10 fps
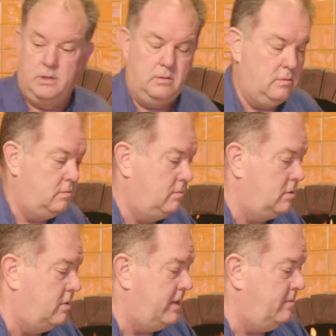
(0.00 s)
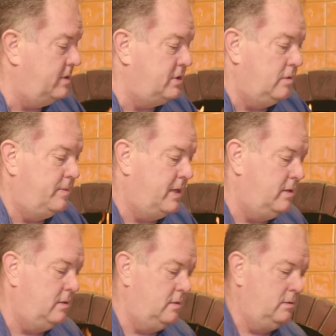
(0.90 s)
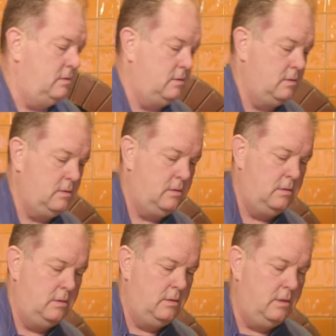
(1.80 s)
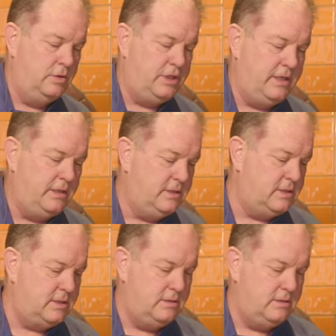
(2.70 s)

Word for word: no cream, there's no butter, no cheese.